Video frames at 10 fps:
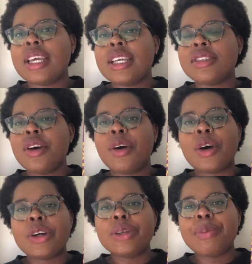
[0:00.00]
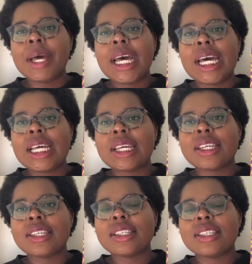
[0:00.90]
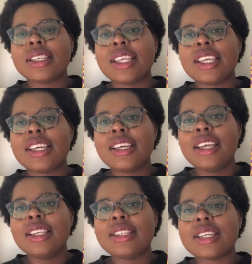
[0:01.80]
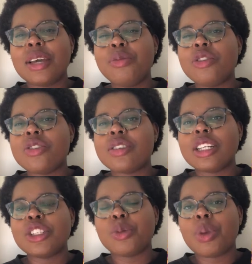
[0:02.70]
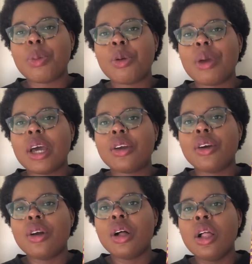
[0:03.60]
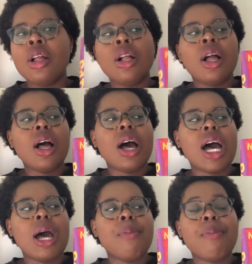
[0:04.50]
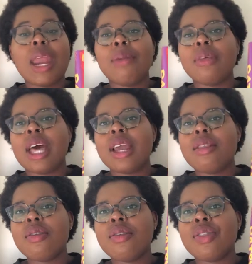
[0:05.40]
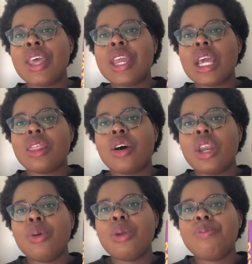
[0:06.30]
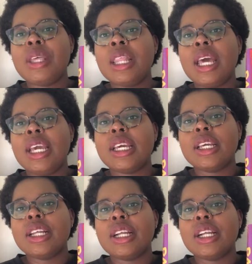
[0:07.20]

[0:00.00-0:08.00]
It's a hardback, and I'm just such a paperback girl, but I'm glad it's this thin. I thought it would be like